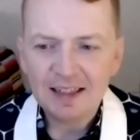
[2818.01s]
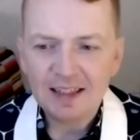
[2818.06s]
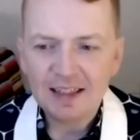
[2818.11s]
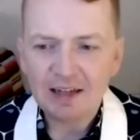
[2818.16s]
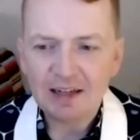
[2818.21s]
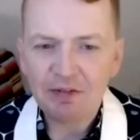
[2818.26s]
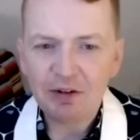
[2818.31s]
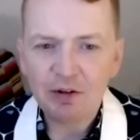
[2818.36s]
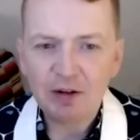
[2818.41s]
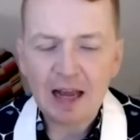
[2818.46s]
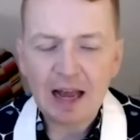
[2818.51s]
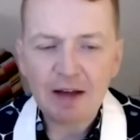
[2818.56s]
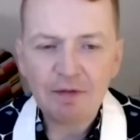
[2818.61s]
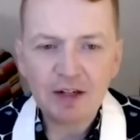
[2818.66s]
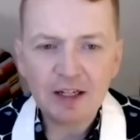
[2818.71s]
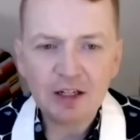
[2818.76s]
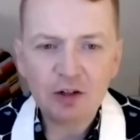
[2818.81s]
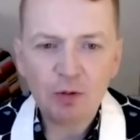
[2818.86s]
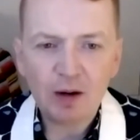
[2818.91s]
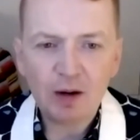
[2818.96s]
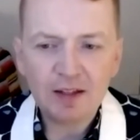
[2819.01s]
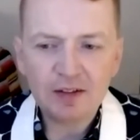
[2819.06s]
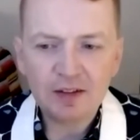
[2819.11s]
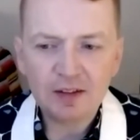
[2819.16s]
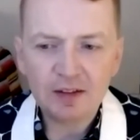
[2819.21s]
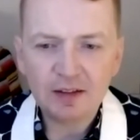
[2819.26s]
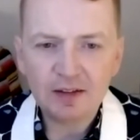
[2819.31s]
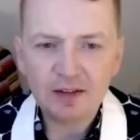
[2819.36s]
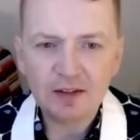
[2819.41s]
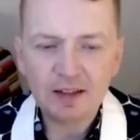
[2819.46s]
If you have any
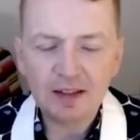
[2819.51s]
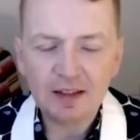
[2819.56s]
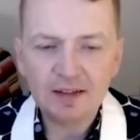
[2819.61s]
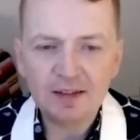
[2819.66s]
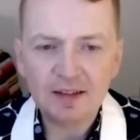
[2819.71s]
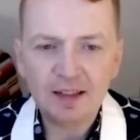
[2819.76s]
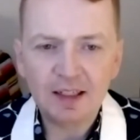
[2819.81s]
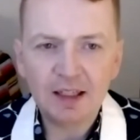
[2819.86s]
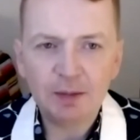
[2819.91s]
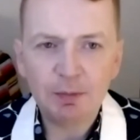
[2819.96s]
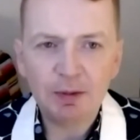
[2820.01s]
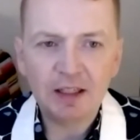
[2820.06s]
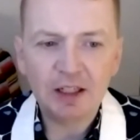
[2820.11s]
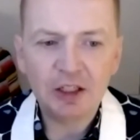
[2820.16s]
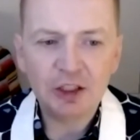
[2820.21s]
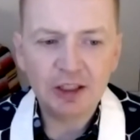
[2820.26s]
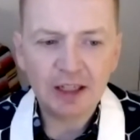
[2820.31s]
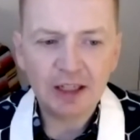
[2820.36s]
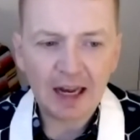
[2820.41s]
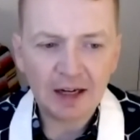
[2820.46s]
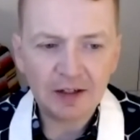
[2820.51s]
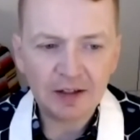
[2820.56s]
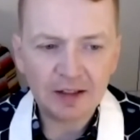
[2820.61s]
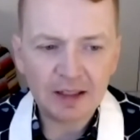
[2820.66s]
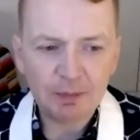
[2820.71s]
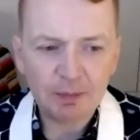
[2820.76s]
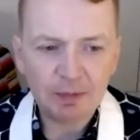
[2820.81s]
questions, you can stick them in the chat in the